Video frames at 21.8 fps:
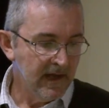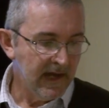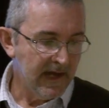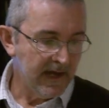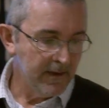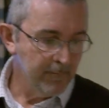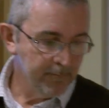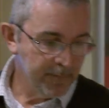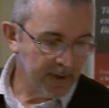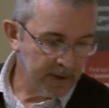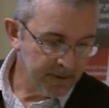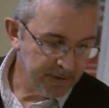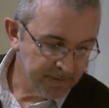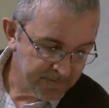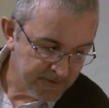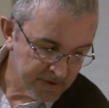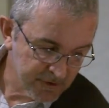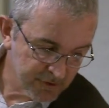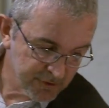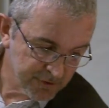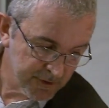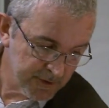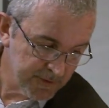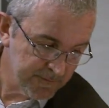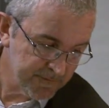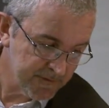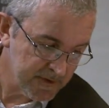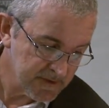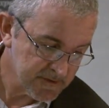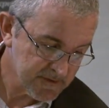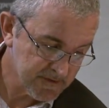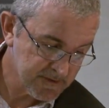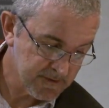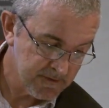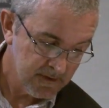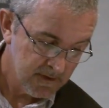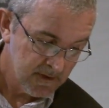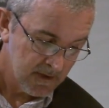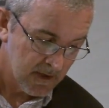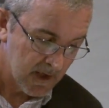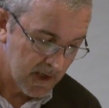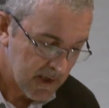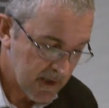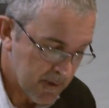And both Vitruvius
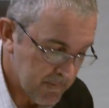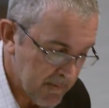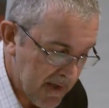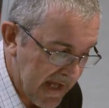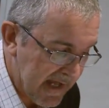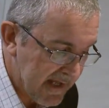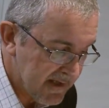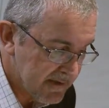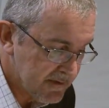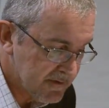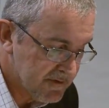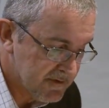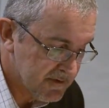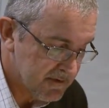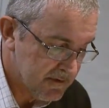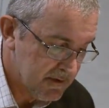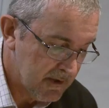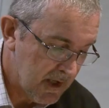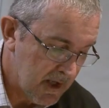and